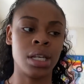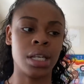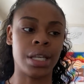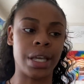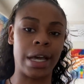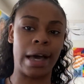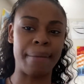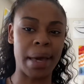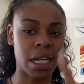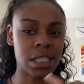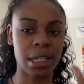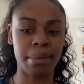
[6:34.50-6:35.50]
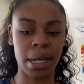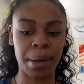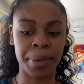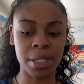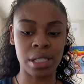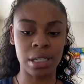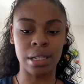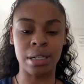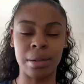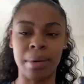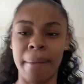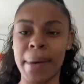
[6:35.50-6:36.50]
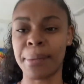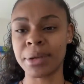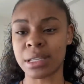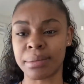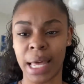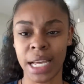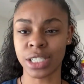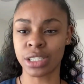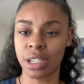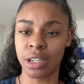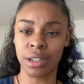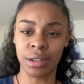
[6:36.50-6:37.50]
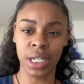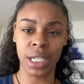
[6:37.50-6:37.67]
yeah, I'm gonna put some lashes on